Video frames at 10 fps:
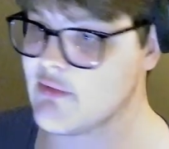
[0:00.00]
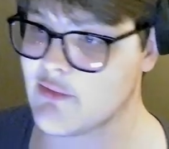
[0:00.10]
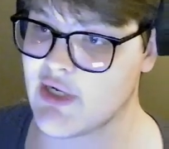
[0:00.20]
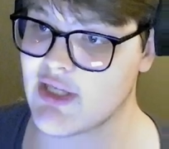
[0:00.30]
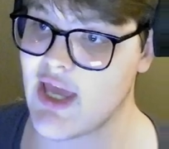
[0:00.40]

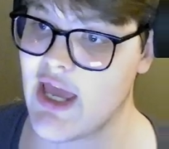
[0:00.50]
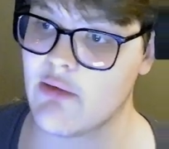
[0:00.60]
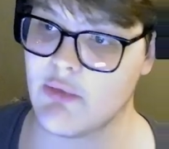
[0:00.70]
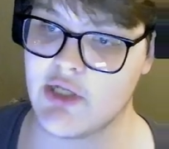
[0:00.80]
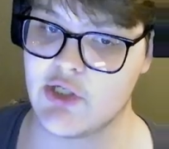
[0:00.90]
my
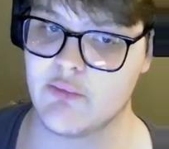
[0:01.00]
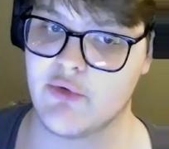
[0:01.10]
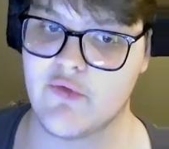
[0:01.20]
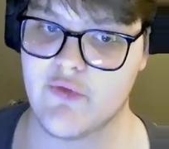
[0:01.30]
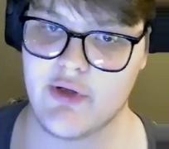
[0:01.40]
cat might jump
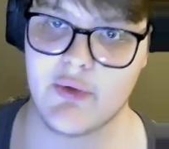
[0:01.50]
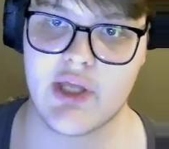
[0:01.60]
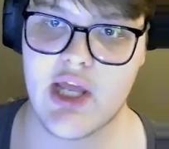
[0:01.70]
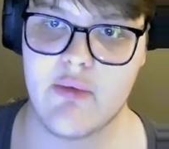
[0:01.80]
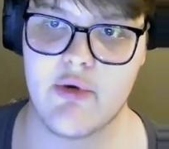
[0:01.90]
in front of the
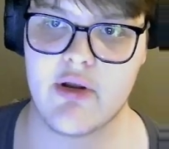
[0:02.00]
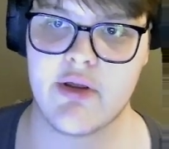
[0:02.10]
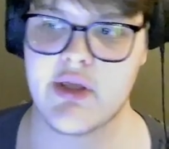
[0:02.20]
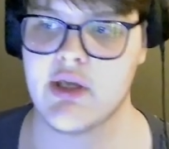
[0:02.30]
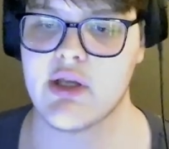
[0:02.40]
camera.
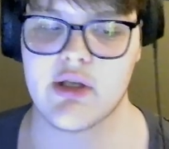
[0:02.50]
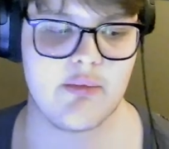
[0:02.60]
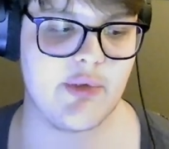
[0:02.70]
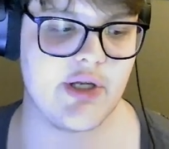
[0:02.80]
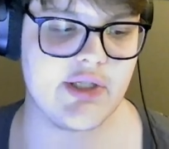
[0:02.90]

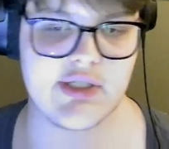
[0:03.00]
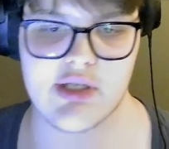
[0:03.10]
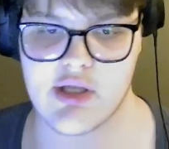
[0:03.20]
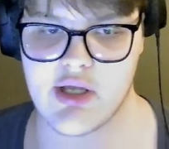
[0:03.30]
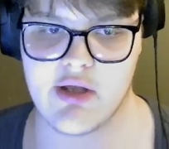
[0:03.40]
But
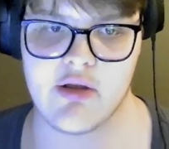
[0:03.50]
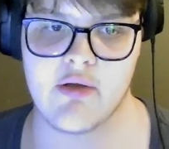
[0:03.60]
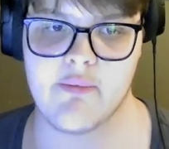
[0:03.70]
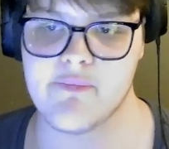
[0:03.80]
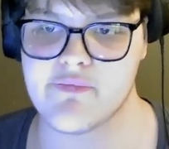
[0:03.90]

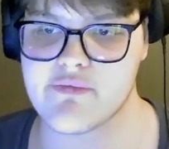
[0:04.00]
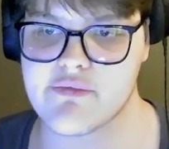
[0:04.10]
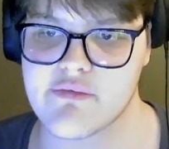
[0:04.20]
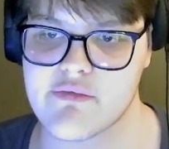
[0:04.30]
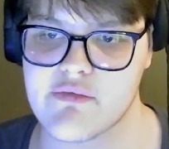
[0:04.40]

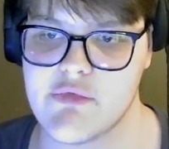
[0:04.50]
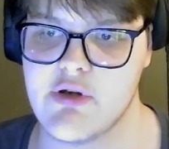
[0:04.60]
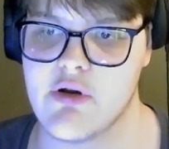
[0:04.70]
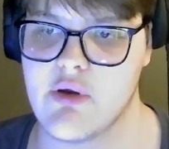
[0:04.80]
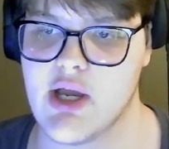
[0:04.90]

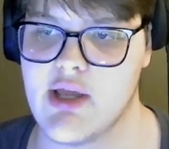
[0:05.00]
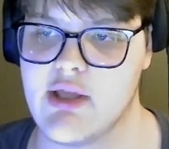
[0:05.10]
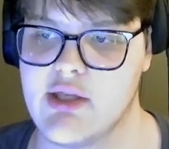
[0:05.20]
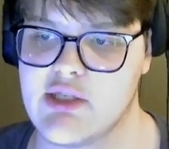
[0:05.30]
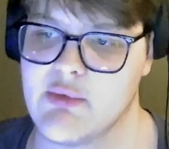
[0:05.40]

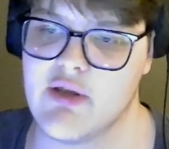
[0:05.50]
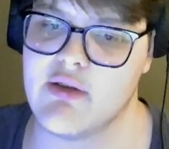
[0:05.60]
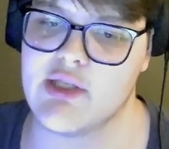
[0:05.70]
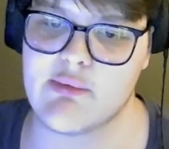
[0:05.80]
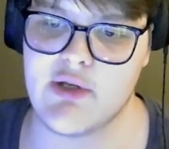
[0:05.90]
it's
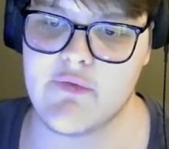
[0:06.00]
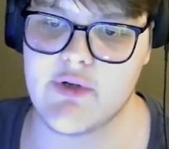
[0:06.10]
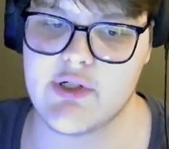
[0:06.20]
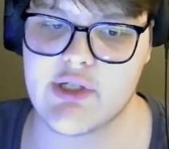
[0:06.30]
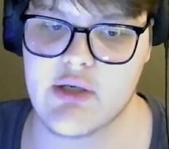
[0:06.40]
my
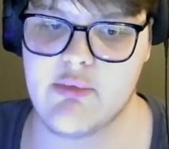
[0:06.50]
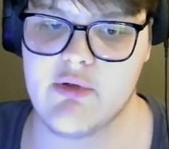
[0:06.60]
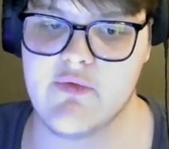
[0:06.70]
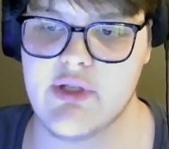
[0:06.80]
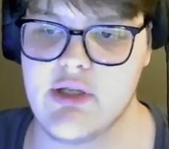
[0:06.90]
first couple
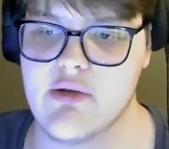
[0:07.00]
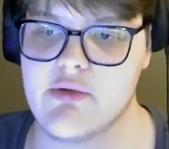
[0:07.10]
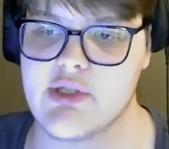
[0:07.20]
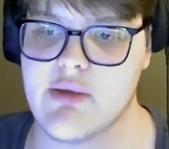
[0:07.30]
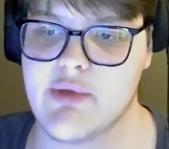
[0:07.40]
of
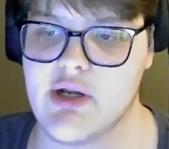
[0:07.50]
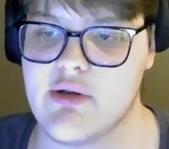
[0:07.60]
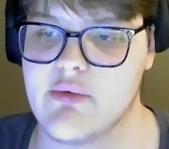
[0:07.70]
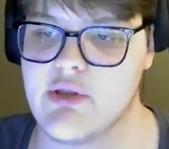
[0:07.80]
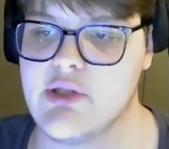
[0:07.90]
videos. I'm
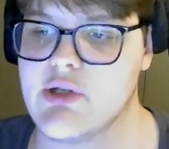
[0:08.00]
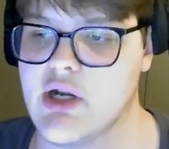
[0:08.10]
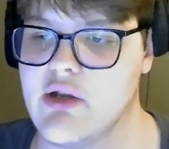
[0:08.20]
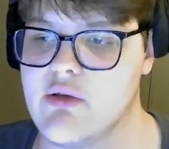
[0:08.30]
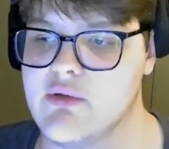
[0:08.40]
not really
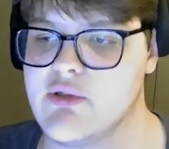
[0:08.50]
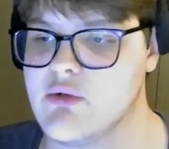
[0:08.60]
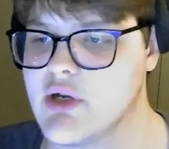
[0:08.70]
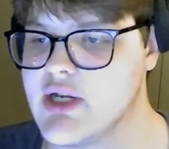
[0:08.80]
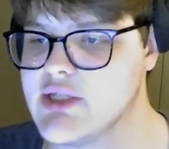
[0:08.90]
trying to go too
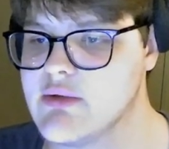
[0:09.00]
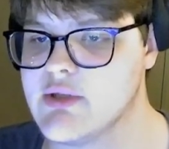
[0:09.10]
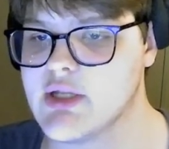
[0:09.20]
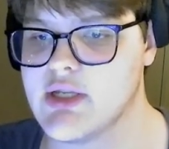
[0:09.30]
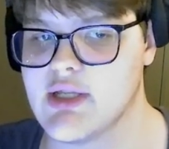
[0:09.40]
crazy
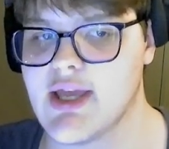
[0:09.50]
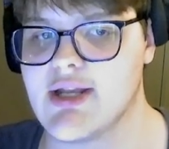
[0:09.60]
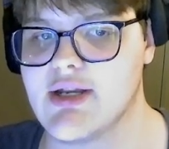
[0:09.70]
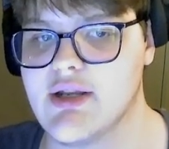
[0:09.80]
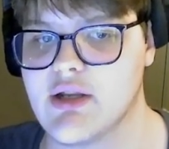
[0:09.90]
with any
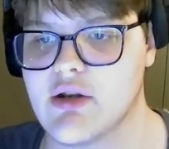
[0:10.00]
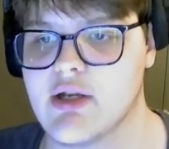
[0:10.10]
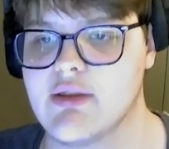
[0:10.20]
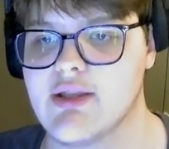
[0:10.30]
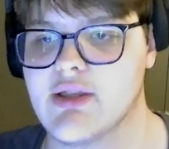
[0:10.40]
editing or
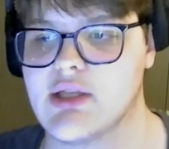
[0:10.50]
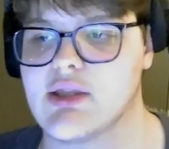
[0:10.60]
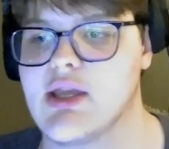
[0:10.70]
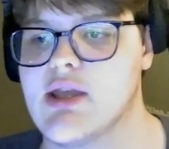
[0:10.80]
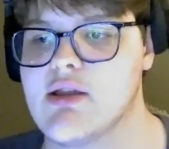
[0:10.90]
anything like
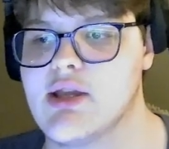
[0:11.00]
that.